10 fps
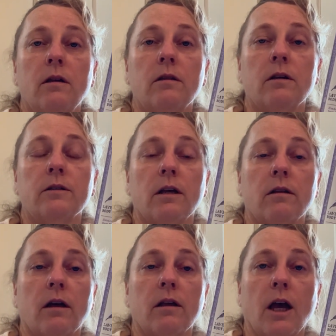there's a,
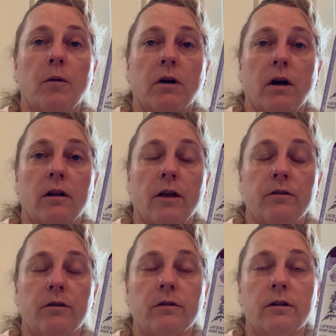a
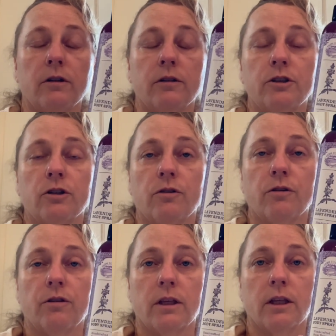another little sugar
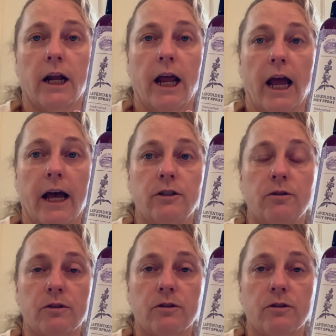thing that I add to it.